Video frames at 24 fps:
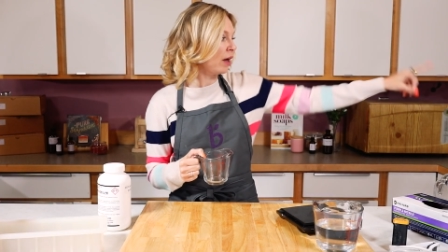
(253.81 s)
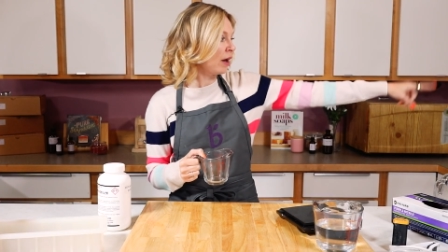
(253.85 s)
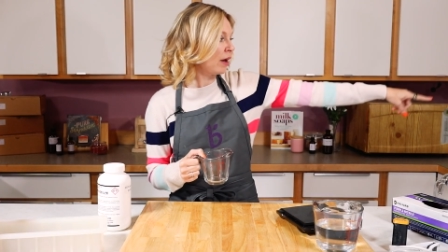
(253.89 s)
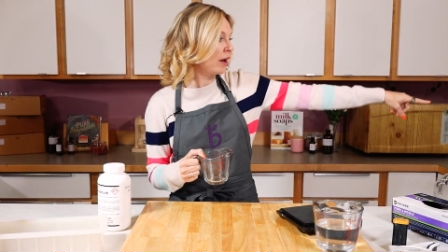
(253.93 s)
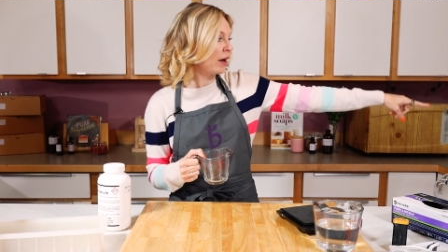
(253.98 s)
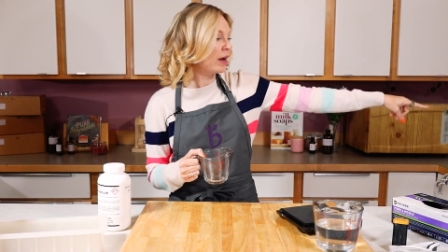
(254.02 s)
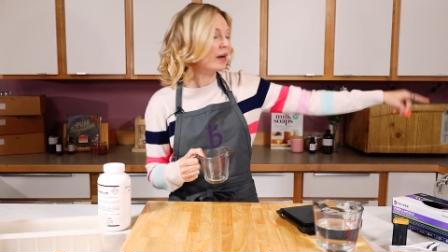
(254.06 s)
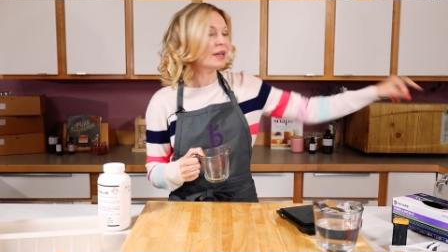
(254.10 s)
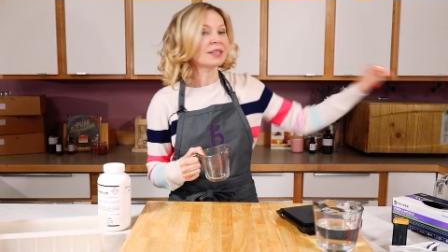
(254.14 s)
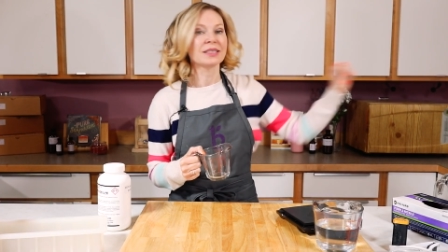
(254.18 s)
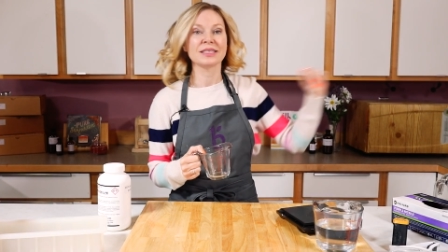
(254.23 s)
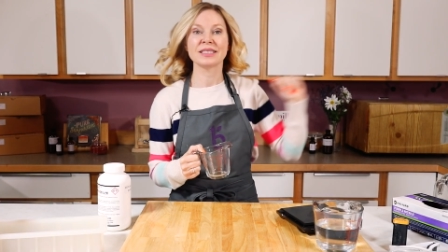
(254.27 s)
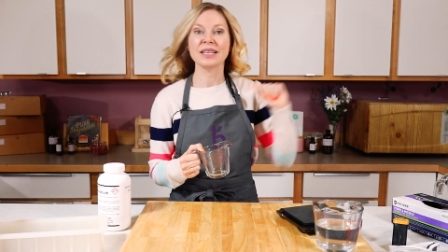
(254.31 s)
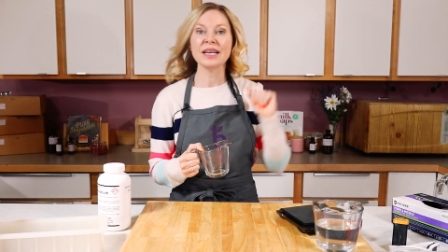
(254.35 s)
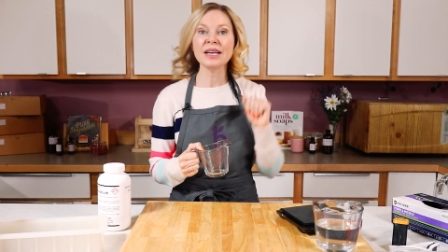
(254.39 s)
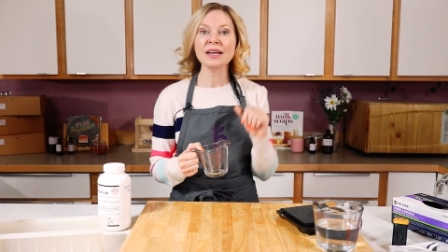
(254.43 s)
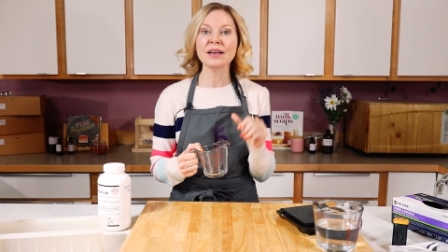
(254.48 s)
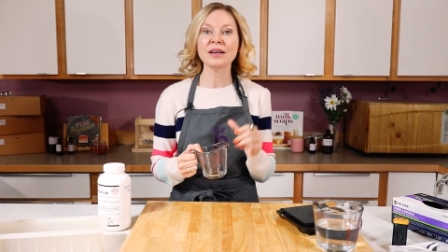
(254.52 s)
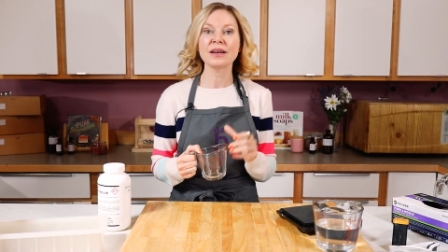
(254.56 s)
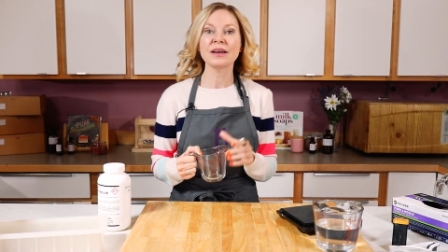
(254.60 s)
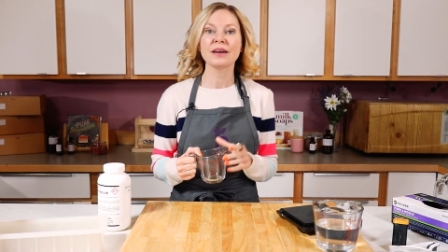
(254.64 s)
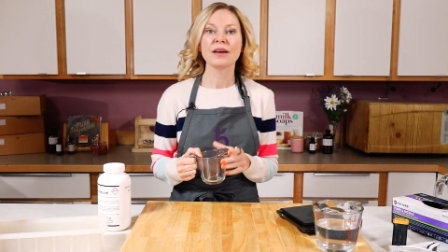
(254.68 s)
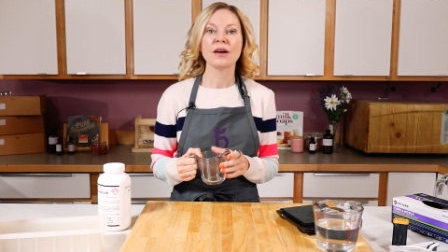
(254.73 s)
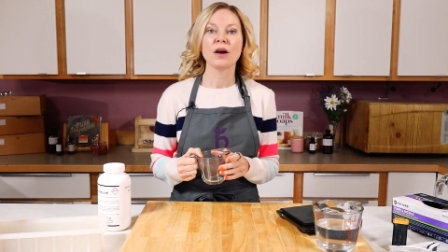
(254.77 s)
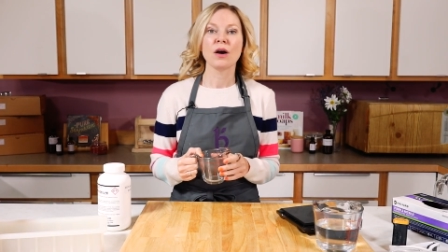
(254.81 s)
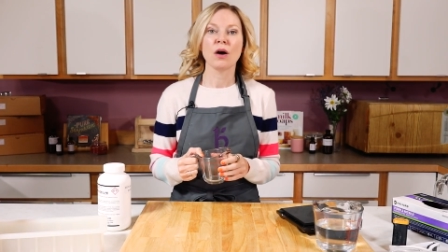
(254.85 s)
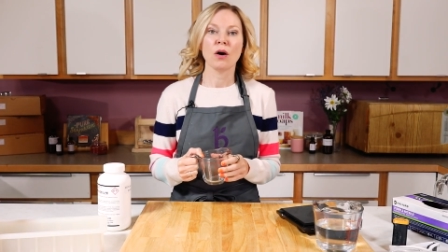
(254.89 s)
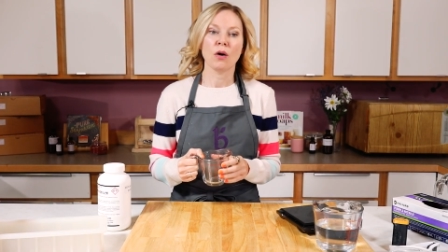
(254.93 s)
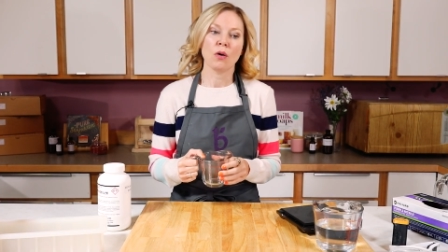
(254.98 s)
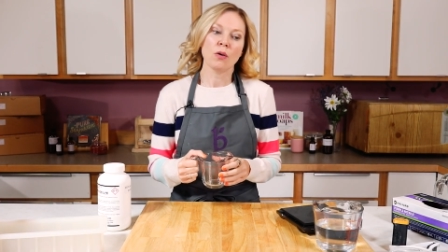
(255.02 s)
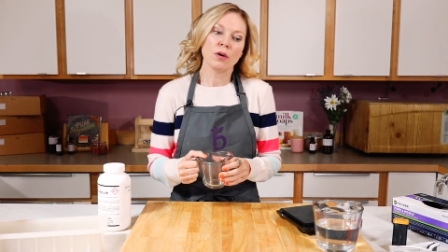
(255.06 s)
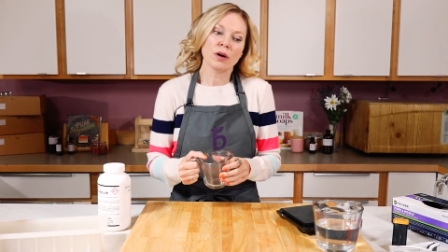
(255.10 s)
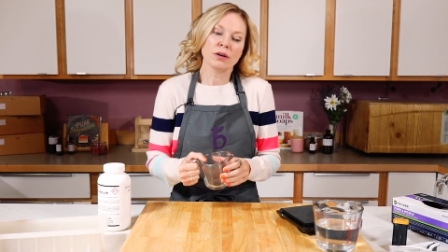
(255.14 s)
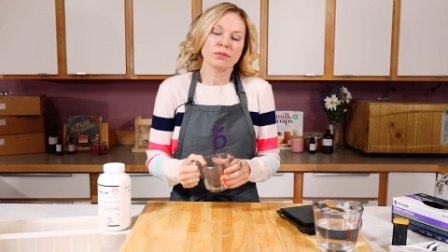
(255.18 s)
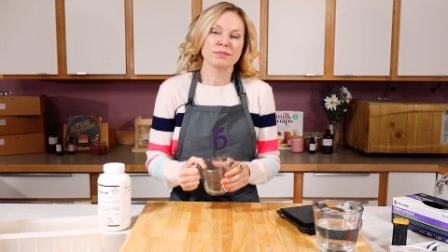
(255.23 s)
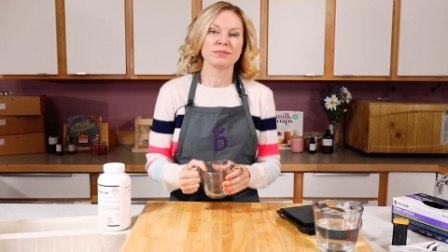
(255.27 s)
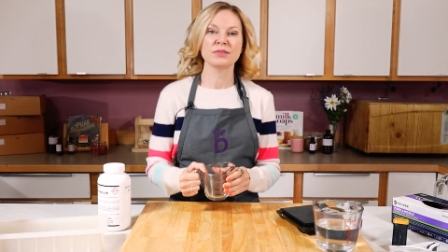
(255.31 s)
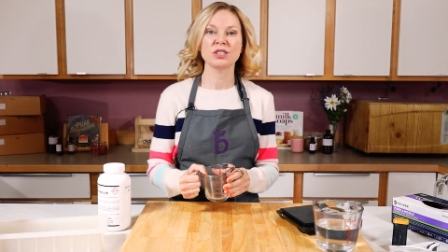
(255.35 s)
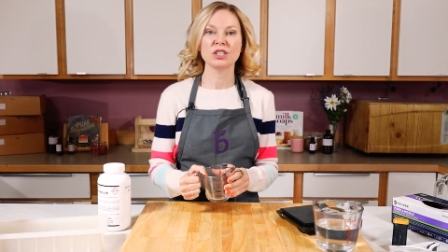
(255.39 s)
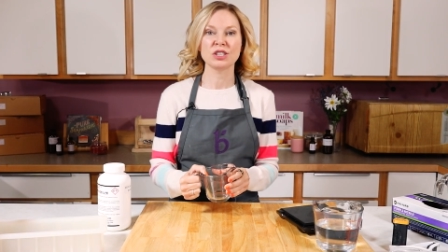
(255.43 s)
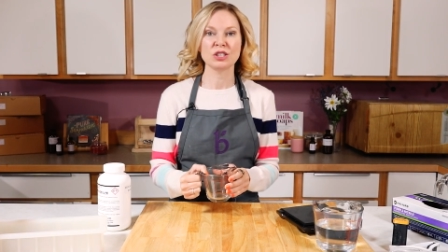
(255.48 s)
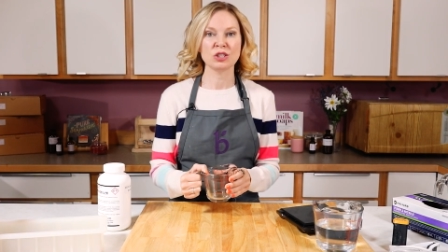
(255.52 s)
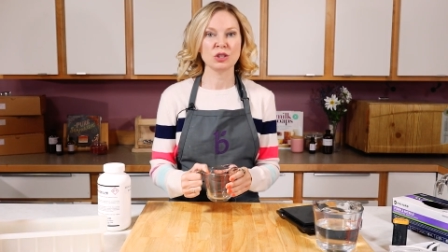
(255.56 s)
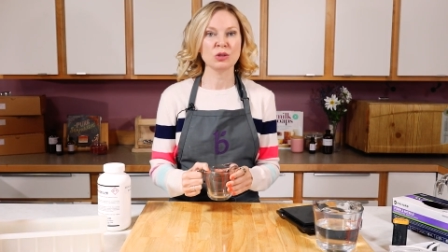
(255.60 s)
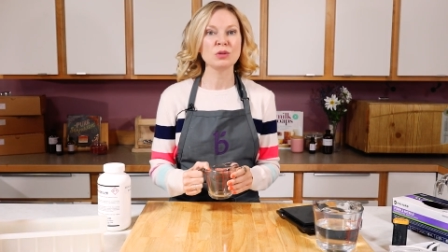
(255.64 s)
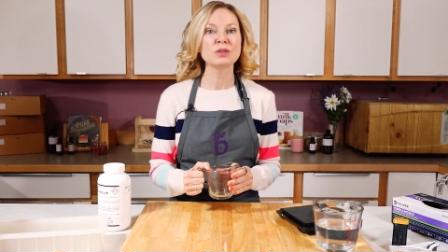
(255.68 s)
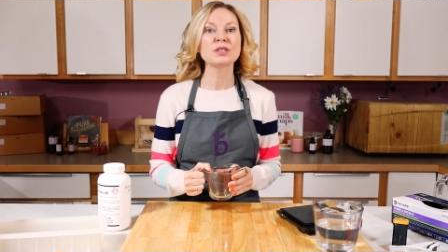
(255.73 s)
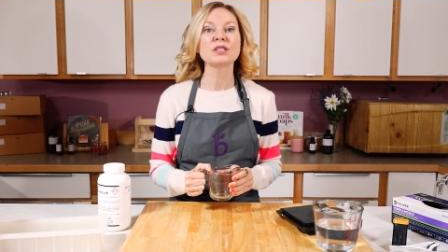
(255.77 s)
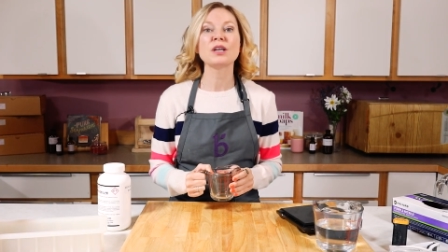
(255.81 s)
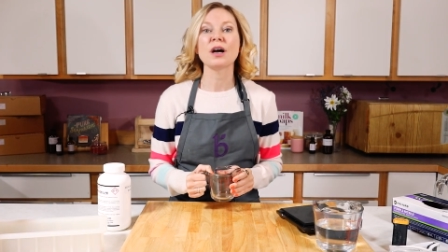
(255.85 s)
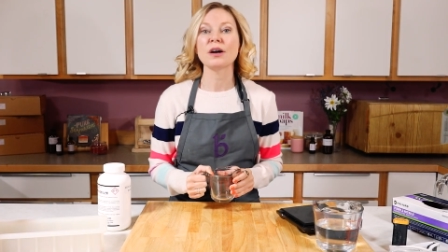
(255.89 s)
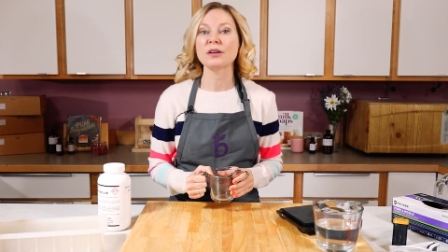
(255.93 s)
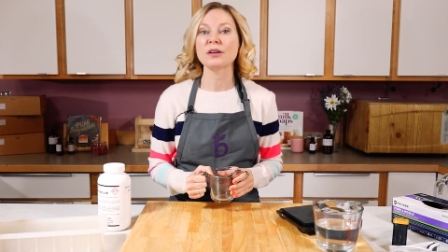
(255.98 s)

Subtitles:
a sink, or just choose an